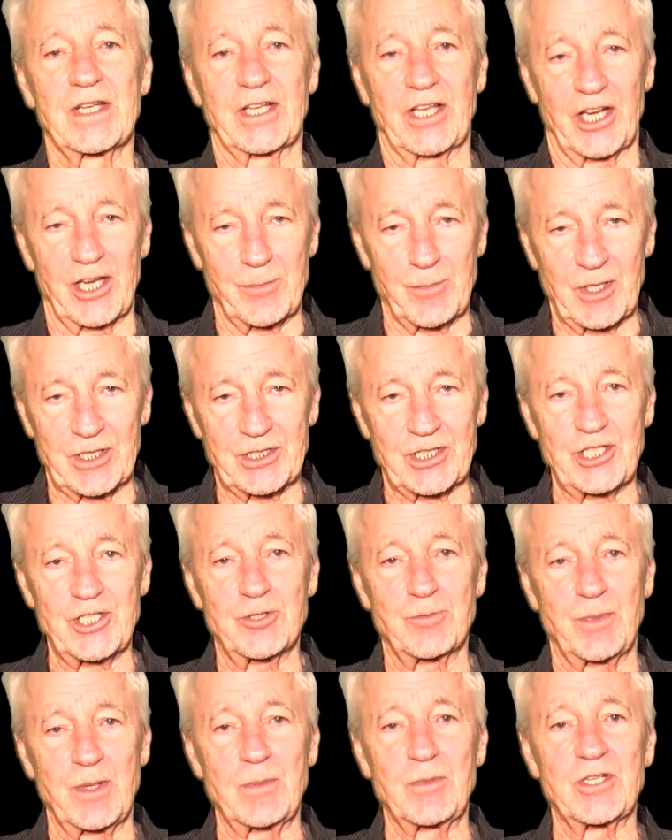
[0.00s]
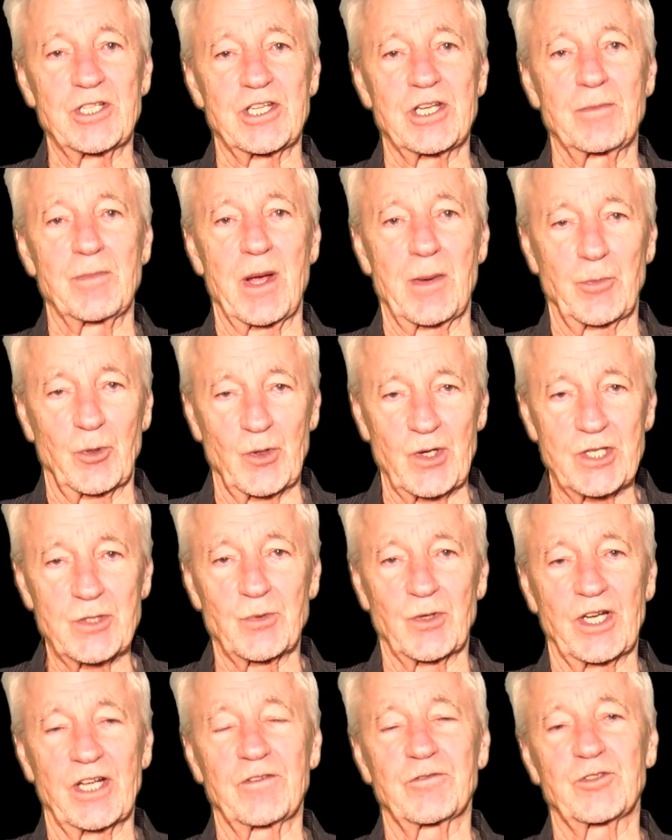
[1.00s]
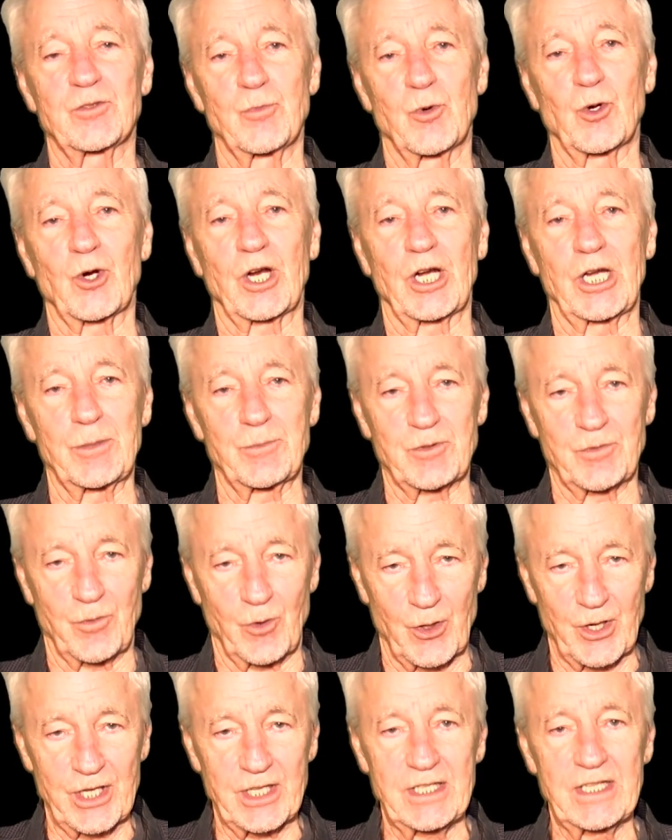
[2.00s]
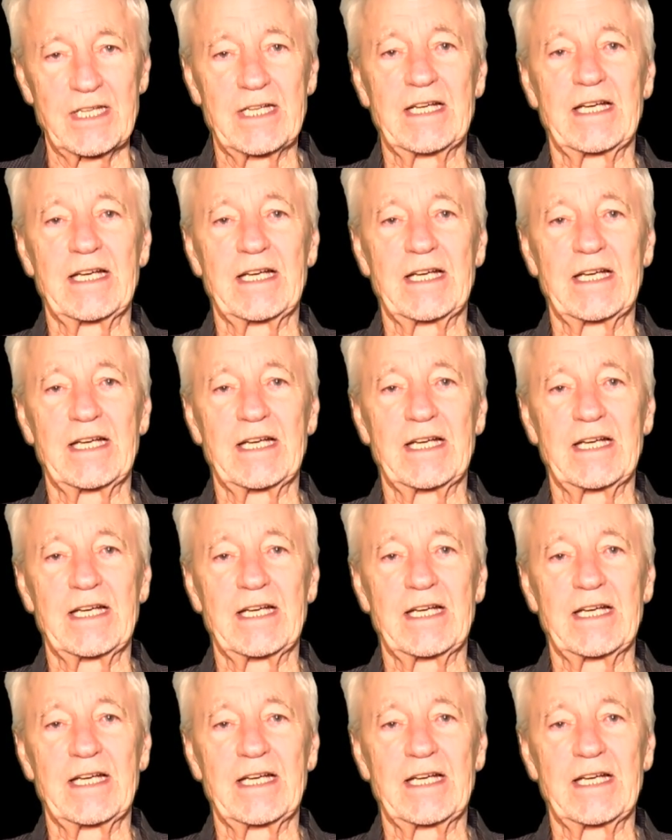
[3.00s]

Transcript: Kelly Monteith BBC Memories. We'll have some more clips for you.